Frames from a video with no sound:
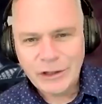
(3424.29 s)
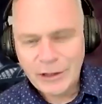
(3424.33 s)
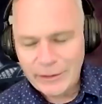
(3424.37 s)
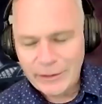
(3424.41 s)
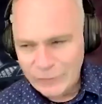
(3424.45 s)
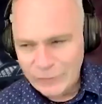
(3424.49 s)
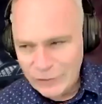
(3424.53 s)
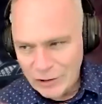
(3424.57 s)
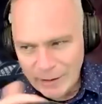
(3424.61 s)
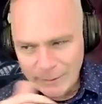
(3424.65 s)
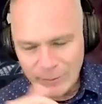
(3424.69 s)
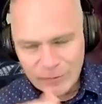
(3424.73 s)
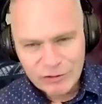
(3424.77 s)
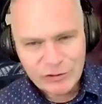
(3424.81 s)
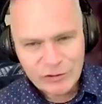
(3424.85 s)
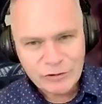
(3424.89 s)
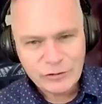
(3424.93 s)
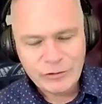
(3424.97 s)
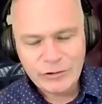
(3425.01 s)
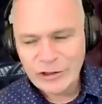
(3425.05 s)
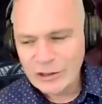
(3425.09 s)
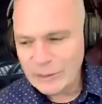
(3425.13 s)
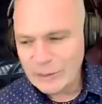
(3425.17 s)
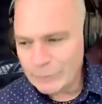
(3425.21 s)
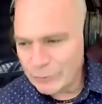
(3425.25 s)
you have an
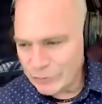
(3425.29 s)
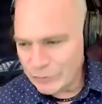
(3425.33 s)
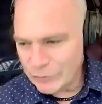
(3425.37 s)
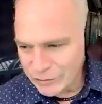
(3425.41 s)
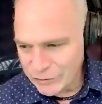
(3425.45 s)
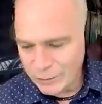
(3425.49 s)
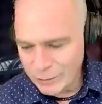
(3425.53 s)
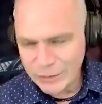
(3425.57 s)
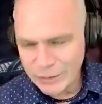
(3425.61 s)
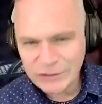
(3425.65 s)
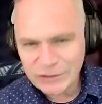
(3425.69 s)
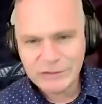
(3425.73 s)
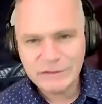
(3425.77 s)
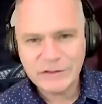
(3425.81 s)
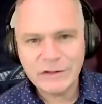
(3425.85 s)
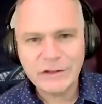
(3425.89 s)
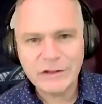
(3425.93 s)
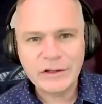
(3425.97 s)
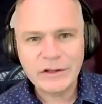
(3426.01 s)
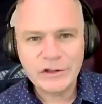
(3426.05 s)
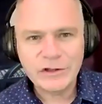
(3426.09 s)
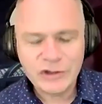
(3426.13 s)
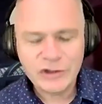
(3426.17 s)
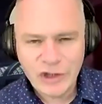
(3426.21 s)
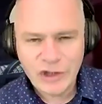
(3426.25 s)
opportunity to put your questions
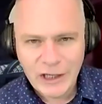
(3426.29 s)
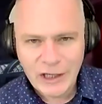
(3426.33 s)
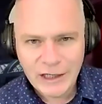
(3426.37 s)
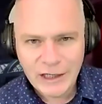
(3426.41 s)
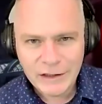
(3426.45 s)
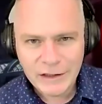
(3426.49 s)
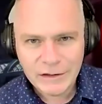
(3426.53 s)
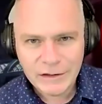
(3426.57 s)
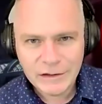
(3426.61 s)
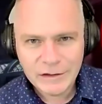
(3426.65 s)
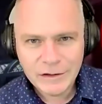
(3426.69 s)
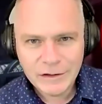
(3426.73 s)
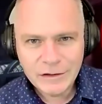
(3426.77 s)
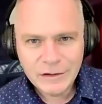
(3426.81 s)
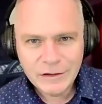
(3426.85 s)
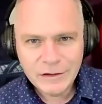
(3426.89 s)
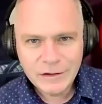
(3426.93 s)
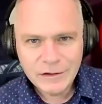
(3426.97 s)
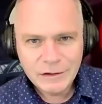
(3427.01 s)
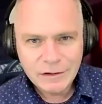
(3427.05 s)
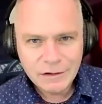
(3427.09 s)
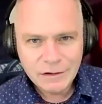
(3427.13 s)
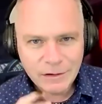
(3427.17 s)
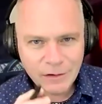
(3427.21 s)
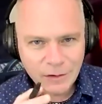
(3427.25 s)
into the chat
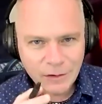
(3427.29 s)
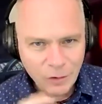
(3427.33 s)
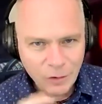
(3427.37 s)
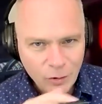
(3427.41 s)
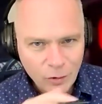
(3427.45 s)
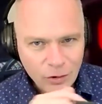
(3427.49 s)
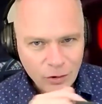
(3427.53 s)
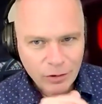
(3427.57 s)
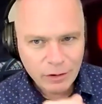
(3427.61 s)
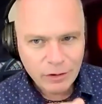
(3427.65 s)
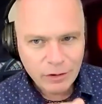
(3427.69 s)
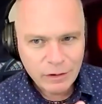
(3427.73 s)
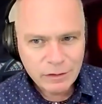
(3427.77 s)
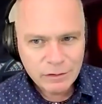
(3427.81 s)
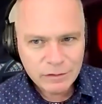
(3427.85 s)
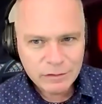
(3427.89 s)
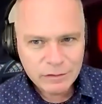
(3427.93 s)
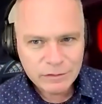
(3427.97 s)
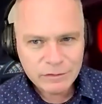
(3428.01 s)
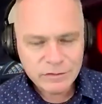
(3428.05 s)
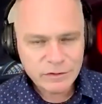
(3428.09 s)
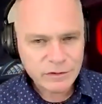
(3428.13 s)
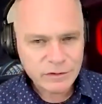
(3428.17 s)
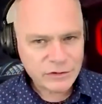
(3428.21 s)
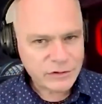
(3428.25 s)
or
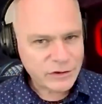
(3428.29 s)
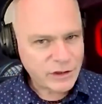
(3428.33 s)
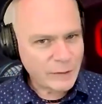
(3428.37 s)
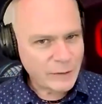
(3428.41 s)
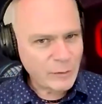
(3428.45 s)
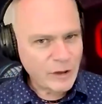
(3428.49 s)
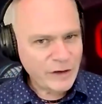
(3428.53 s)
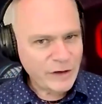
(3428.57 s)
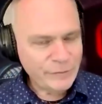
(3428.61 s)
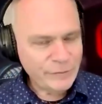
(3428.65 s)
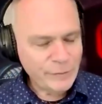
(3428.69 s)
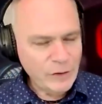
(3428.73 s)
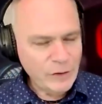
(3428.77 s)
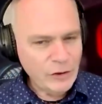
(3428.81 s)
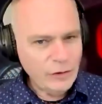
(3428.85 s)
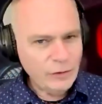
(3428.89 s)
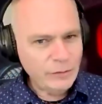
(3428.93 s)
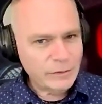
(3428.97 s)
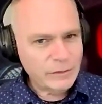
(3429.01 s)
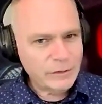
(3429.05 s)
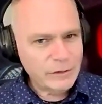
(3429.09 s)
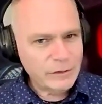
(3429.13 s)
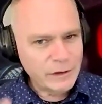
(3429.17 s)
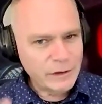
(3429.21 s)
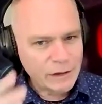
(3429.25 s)
just come off
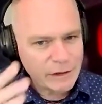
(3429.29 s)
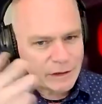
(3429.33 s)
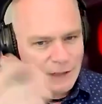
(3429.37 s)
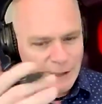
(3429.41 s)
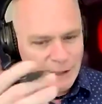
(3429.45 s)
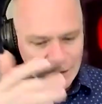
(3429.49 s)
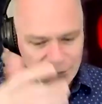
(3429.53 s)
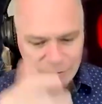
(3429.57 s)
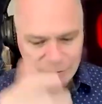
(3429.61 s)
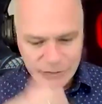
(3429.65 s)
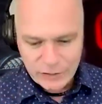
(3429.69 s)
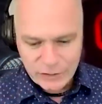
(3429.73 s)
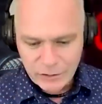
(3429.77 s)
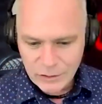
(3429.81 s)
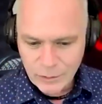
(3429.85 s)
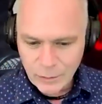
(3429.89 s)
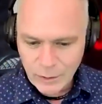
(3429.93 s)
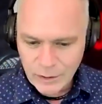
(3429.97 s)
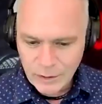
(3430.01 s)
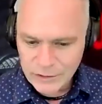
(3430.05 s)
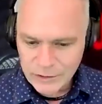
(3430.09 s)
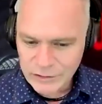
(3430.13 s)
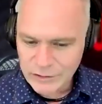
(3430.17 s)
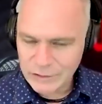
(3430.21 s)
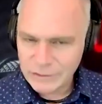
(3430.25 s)
mute and ask your
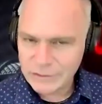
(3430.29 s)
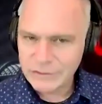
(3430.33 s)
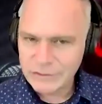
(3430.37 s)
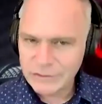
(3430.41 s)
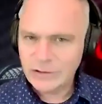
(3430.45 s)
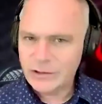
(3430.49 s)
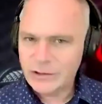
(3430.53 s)
questions.